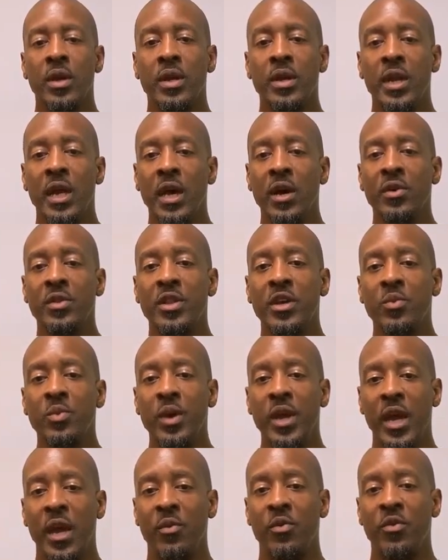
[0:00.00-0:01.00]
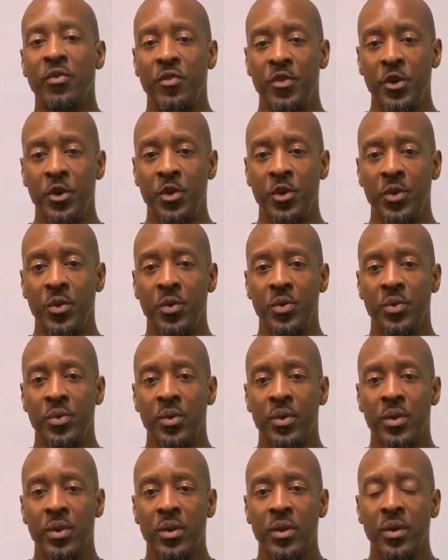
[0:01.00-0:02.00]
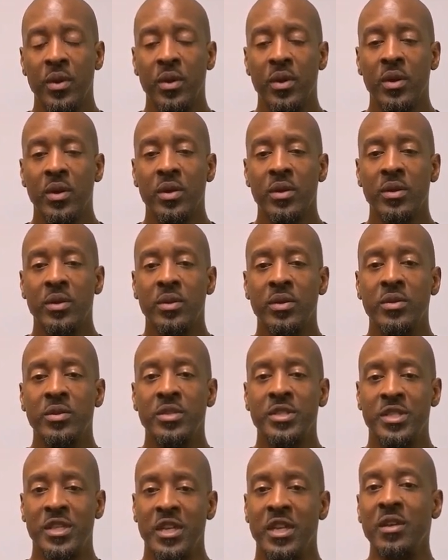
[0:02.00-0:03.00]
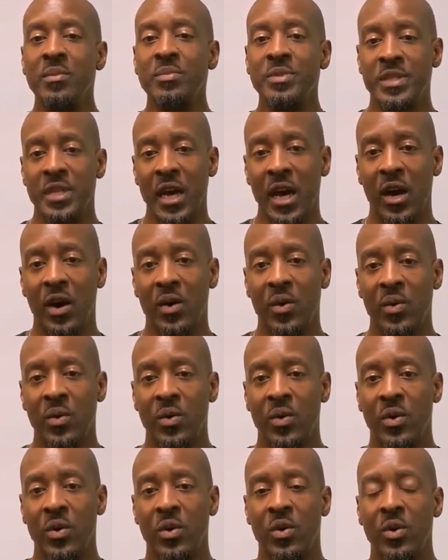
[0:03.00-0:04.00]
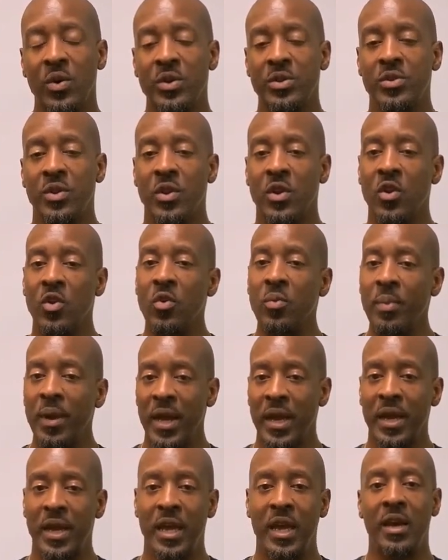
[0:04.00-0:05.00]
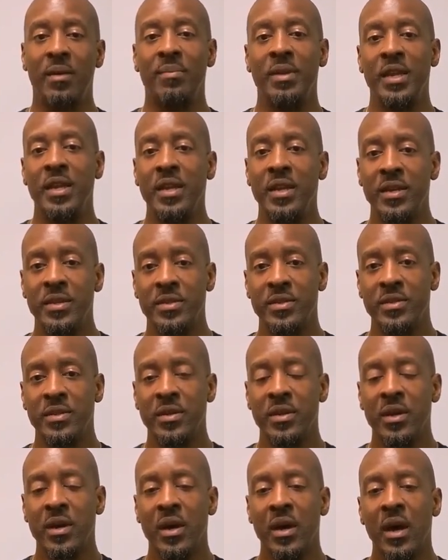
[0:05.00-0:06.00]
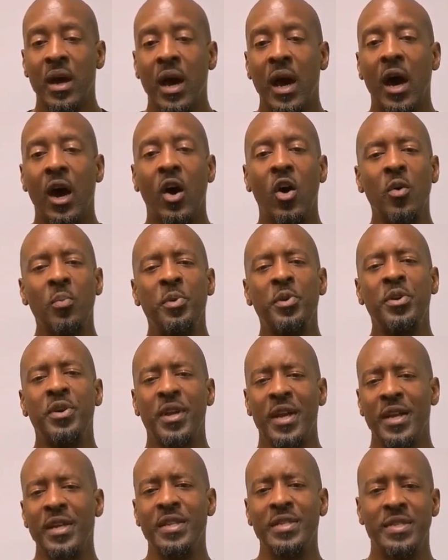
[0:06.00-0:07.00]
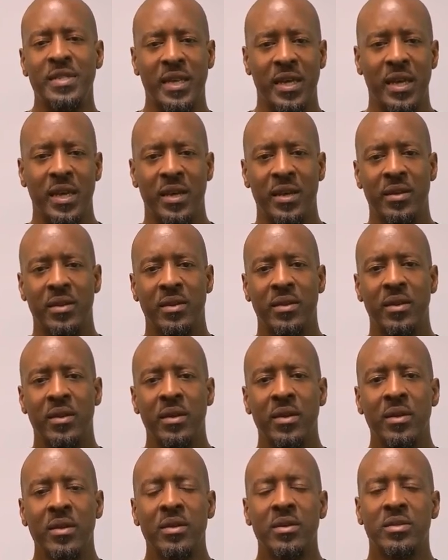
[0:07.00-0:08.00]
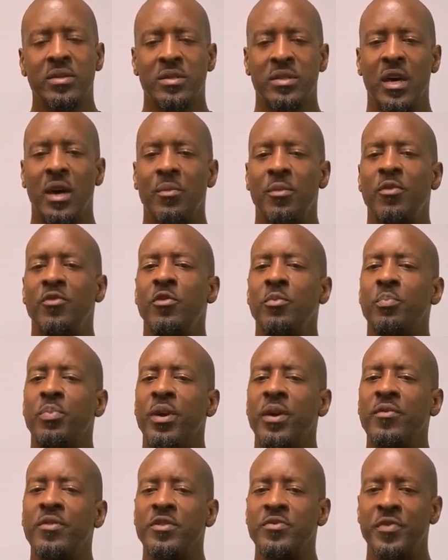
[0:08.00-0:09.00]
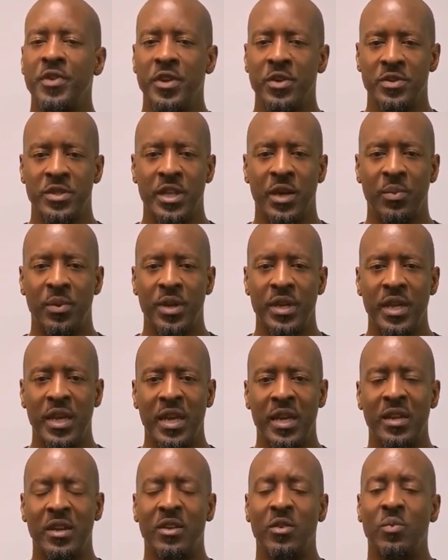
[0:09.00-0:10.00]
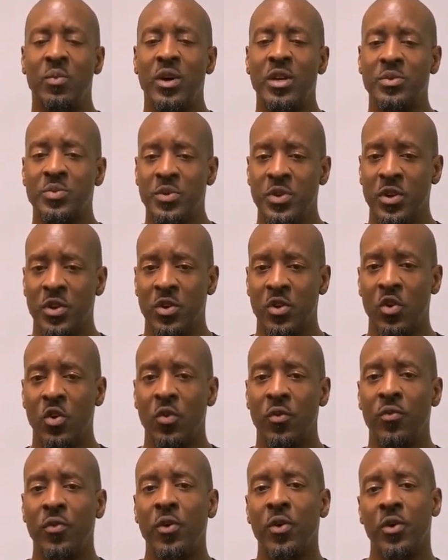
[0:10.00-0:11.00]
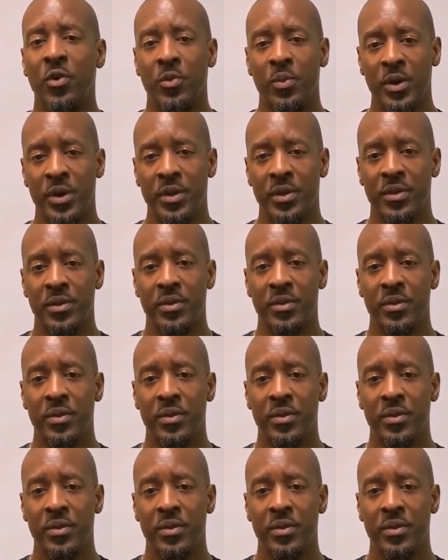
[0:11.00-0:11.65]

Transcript: Now that we have reviewed Sil Lim Tao according to the Lo Man Kam lineage, I hope you can understand some of the previous videos that we did and the ones we're going to go forward with.